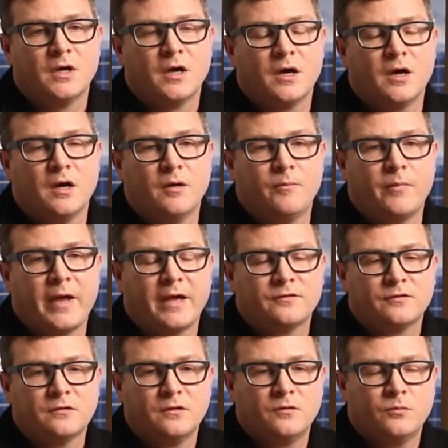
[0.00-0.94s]

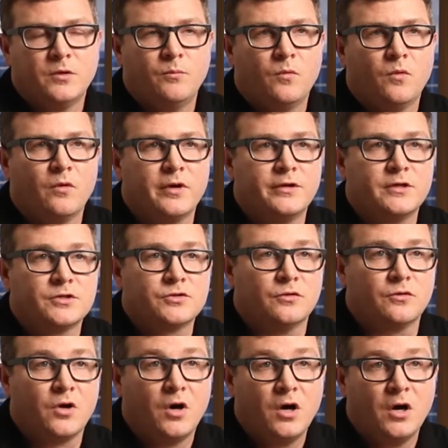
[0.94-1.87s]
has a little bit more
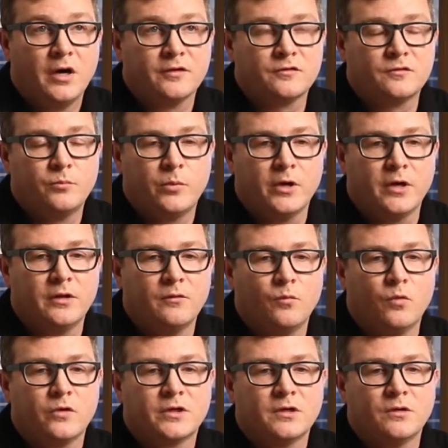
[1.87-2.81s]
initial cost, but
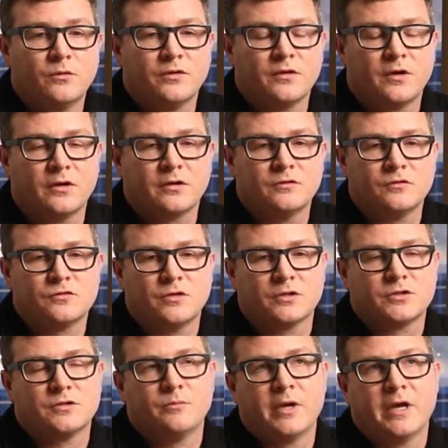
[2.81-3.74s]
working with our
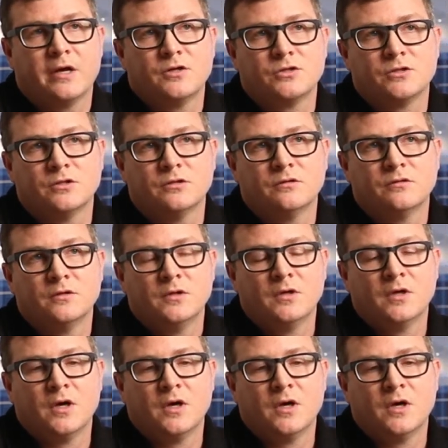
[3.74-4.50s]
construction manager